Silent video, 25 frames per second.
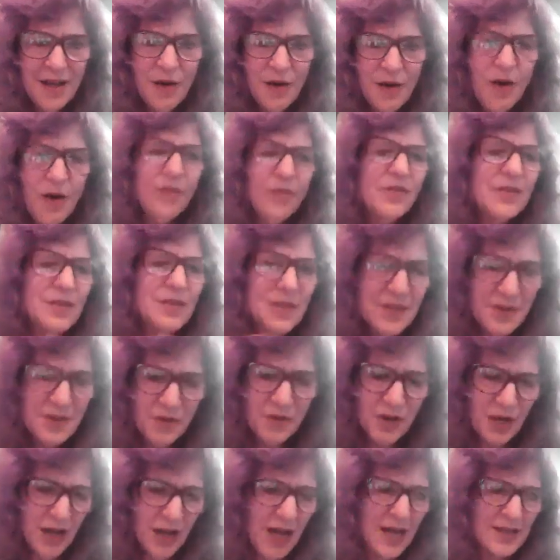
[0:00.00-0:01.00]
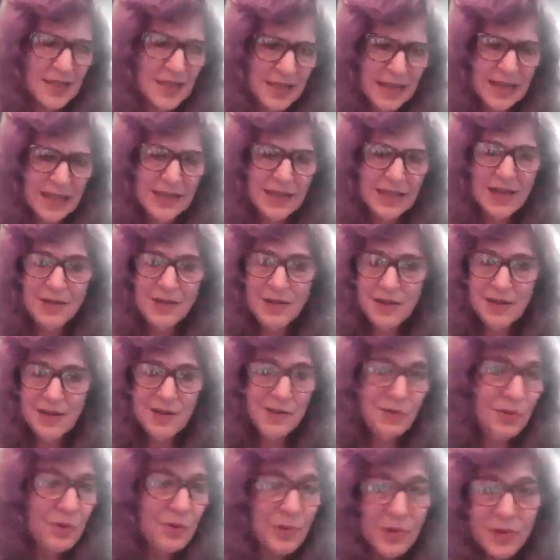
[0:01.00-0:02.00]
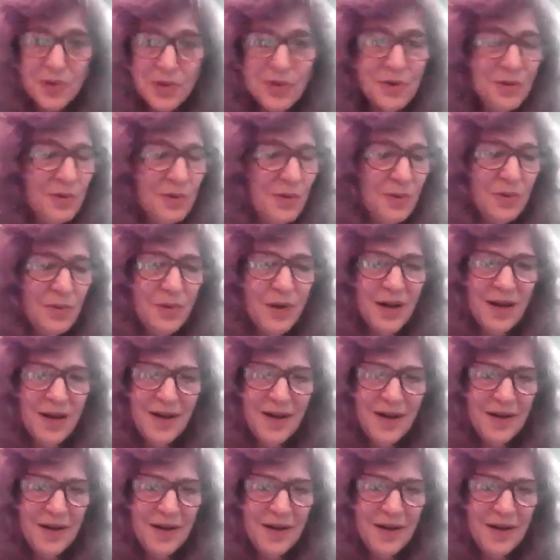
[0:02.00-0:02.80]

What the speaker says: all these different kinds of, and who are you,